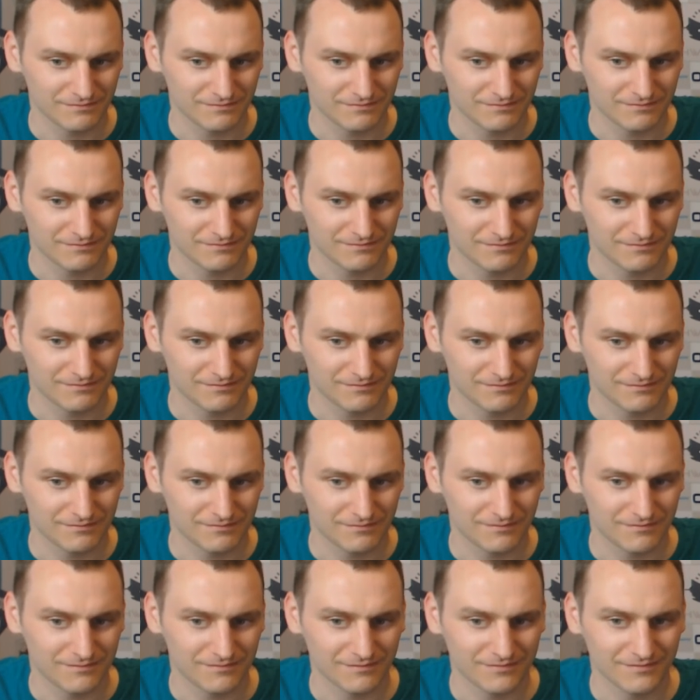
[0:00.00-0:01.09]

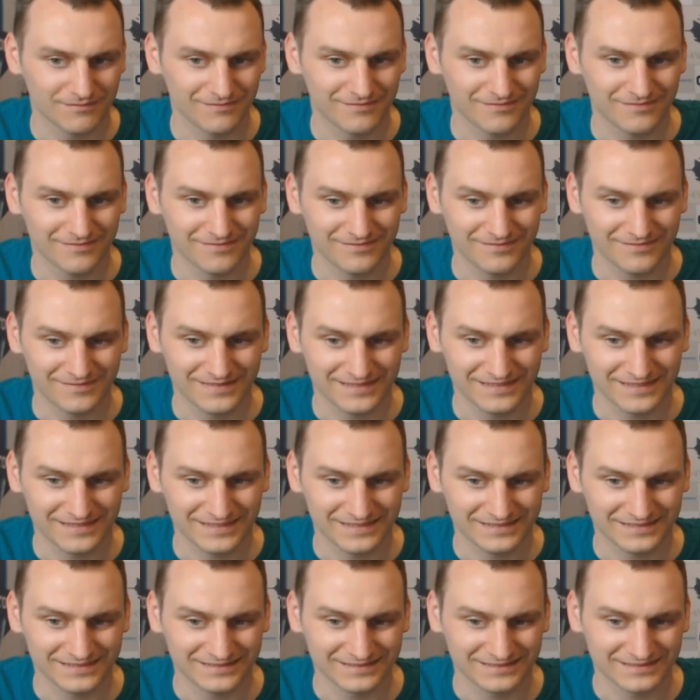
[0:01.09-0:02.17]

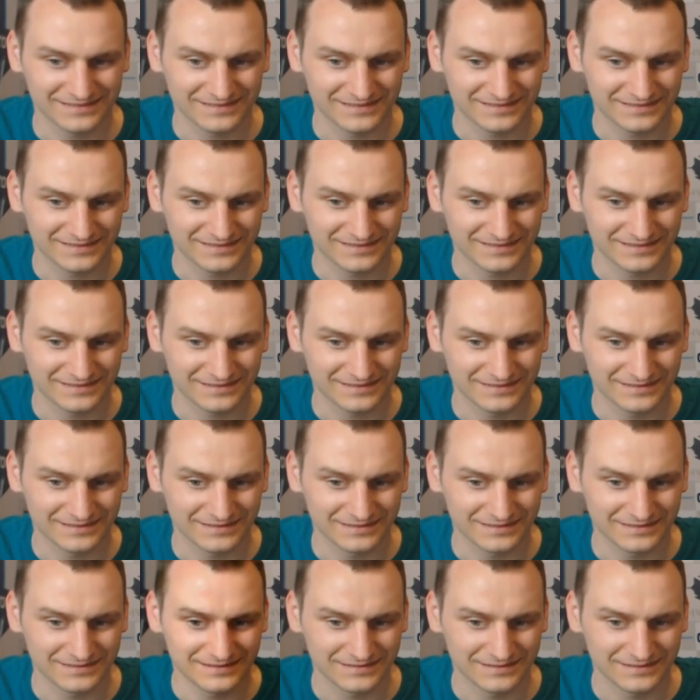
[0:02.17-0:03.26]

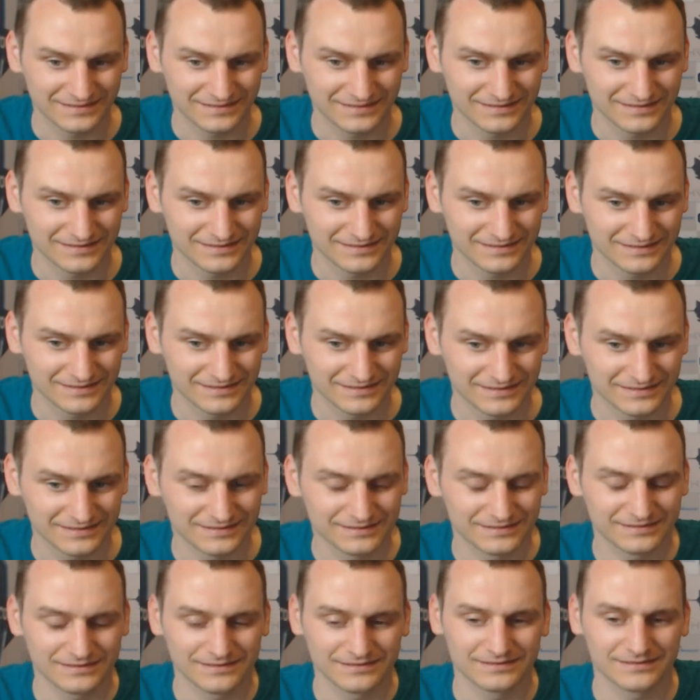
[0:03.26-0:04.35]

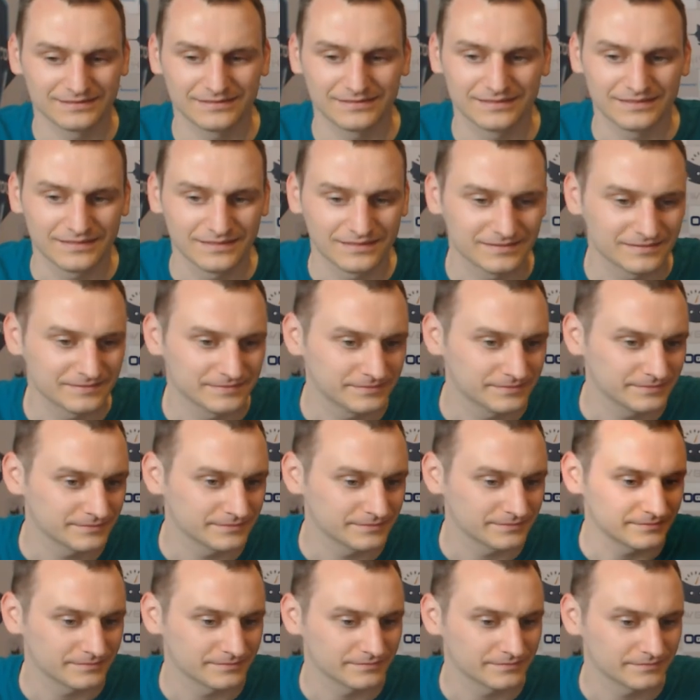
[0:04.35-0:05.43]

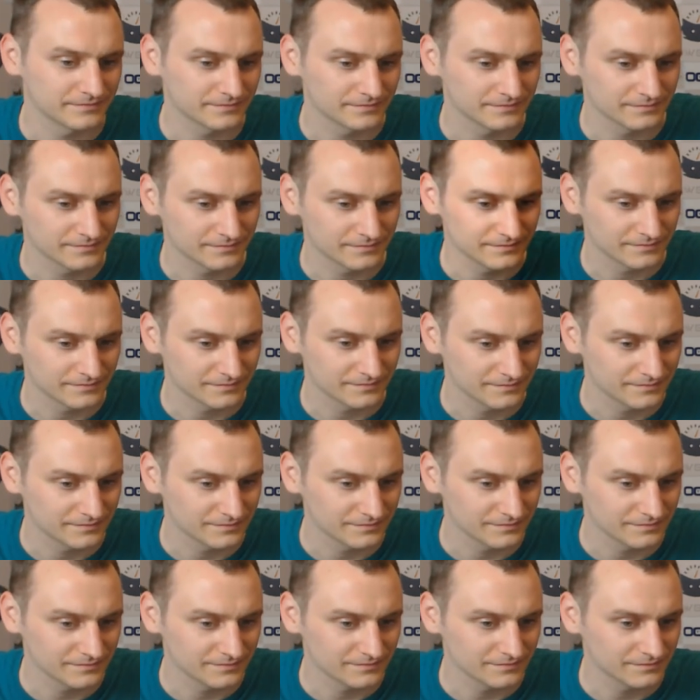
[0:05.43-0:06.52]

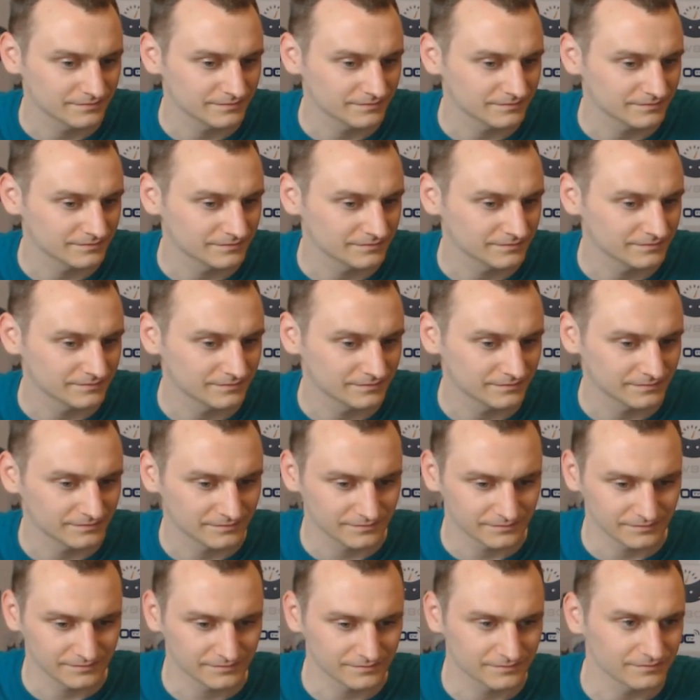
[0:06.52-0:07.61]

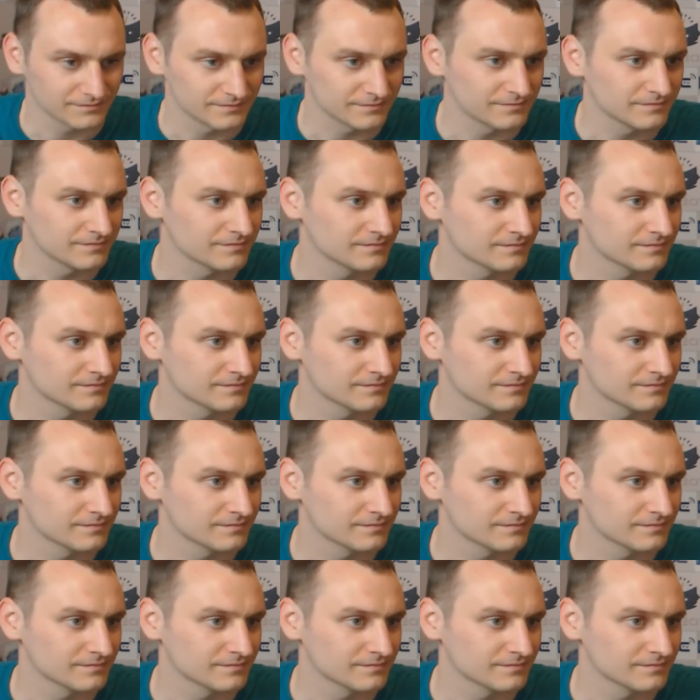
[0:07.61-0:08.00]
No words are spoken by the person on screen.